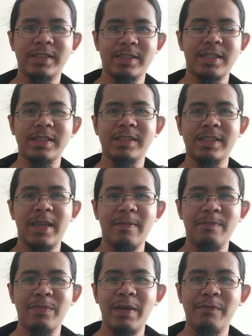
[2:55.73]
It's that
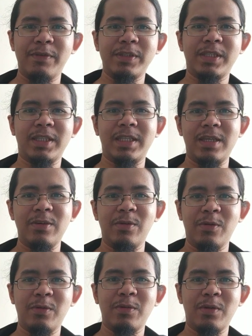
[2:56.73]
same diversity, you
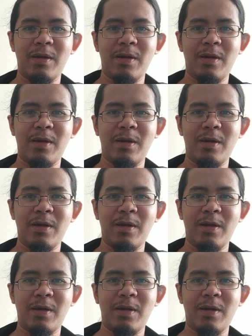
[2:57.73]
know,